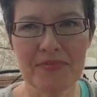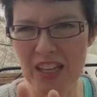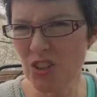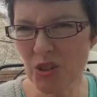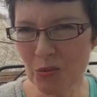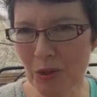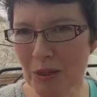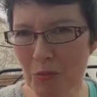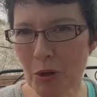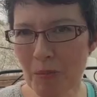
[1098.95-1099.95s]
And you can
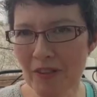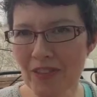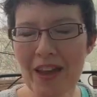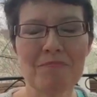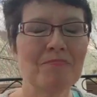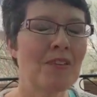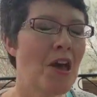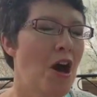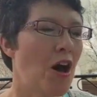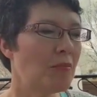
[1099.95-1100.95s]
read more about that
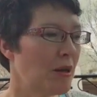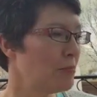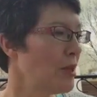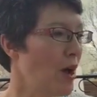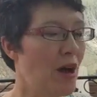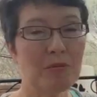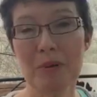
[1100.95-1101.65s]
on my blog.